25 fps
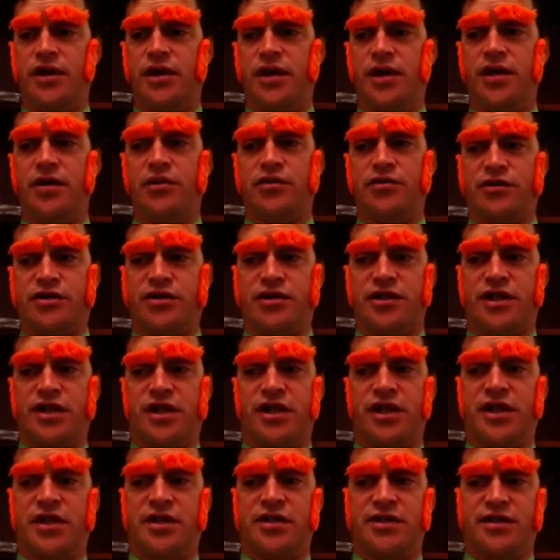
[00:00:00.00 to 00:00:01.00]

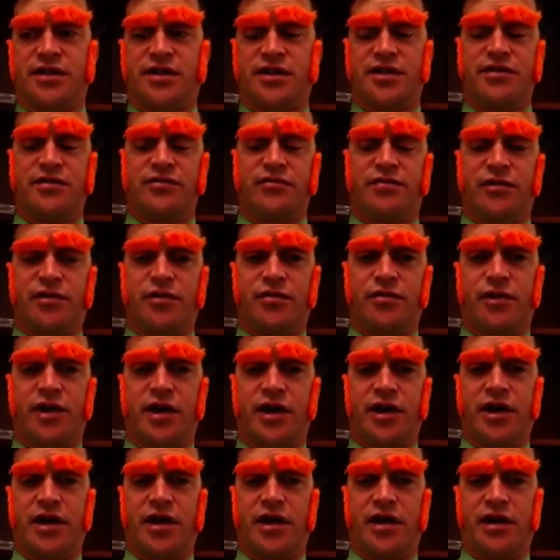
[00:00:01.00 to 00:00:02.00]
interesting incident with my,